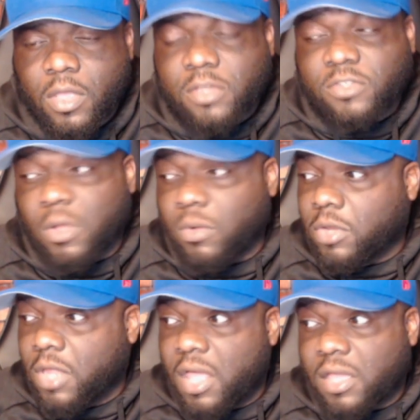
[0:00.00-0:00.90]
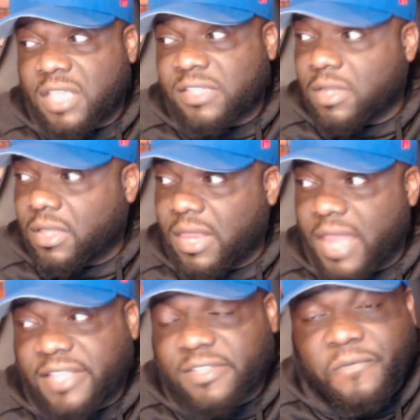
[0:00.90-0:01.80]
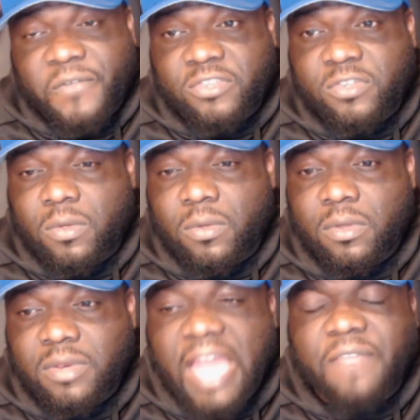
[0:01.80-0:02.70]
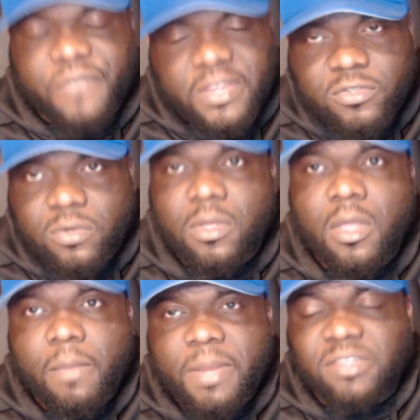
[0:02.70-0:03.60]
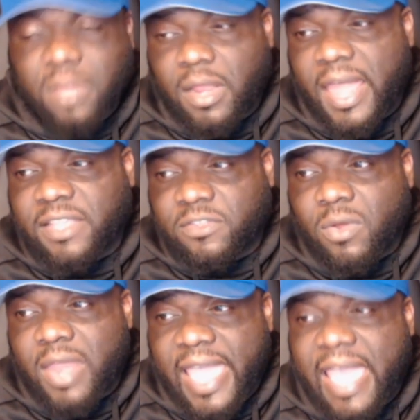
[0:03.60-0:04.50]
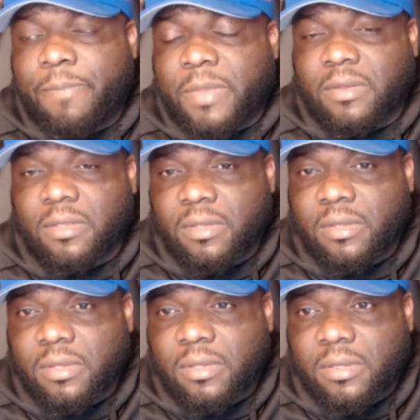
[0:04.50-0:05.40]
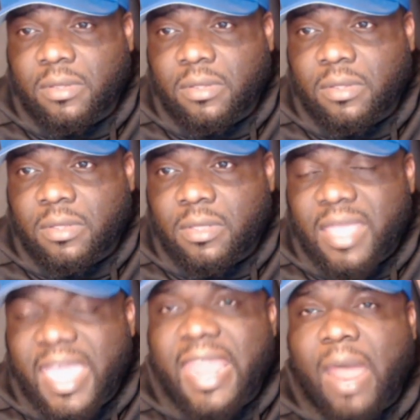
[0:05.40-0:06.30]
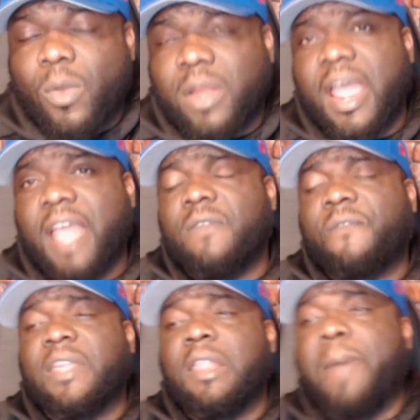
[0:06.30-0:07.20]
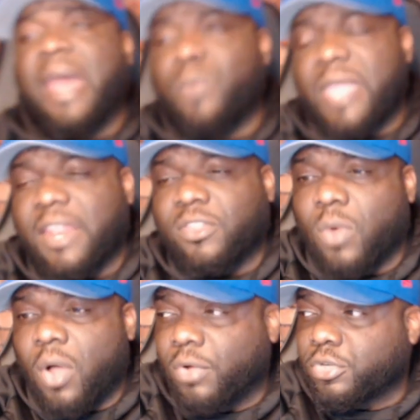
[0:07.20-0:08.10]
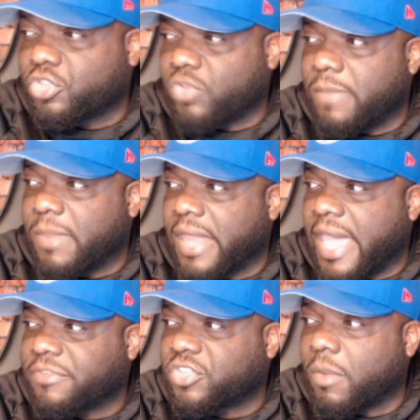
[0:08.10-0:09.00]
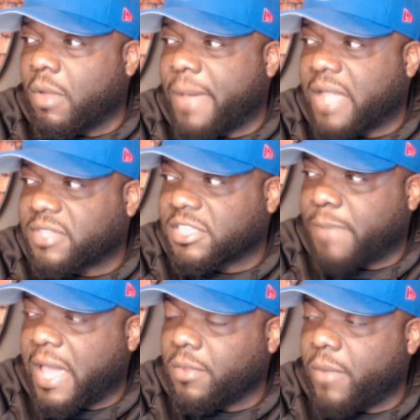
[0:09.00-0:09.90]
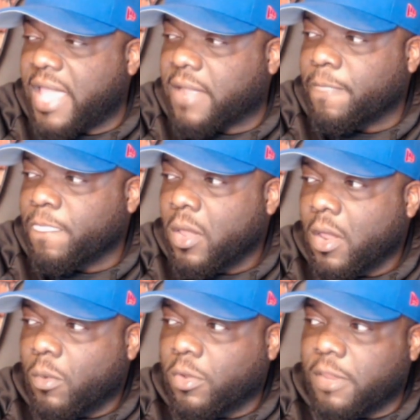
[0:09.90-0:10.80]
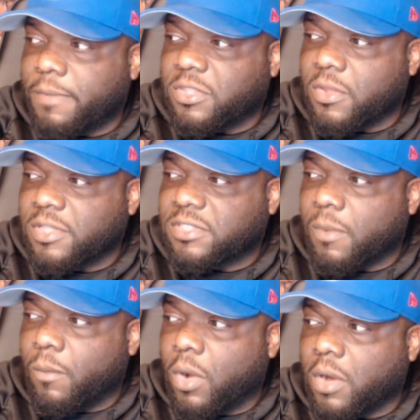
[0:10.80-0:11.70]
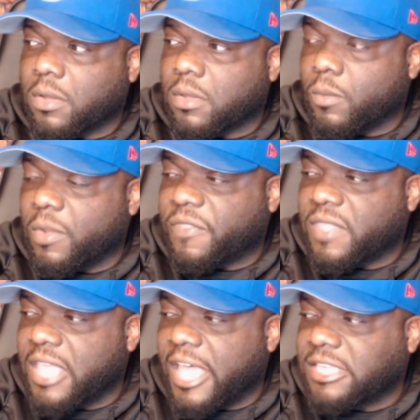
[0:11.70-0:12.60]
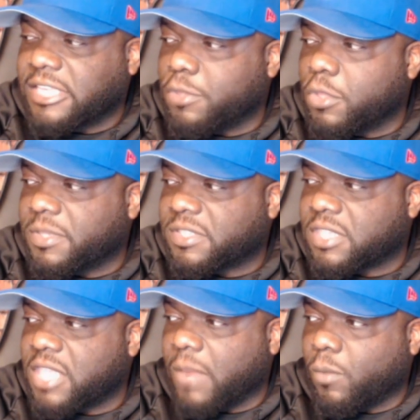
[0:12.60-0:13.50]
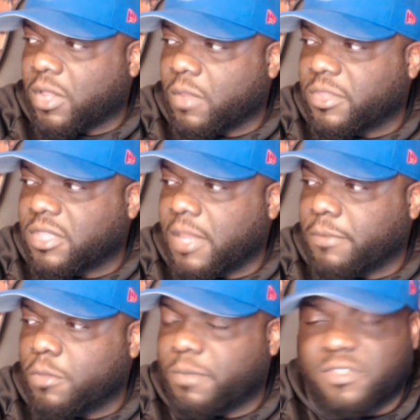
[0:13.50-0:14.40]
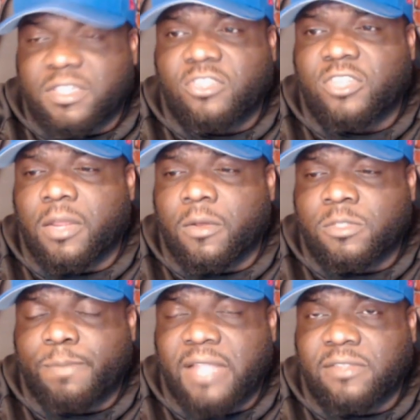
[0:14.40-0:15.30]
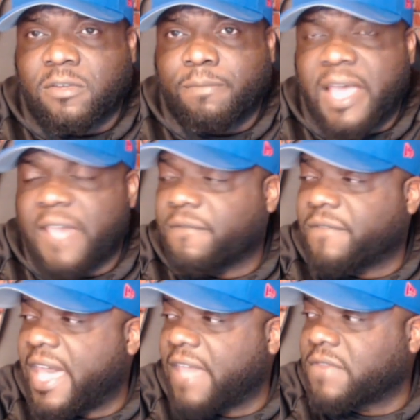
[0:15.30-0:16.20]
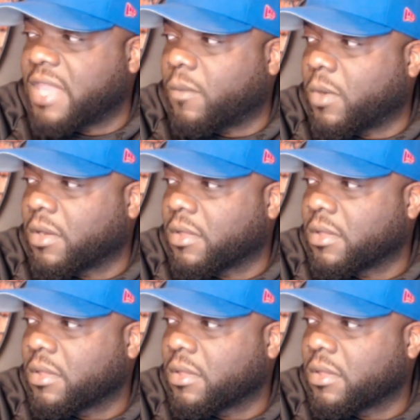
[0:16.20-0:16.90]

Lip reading: So look, it's looking like it's official. Not official, but it's looking like it's going to happen. And I wonder how you feel about it. We got to do a whole stream and live show about this. By the way, we're going to be doing some work with the WBC and working with the WBC channel sponsored by the Vibe Network.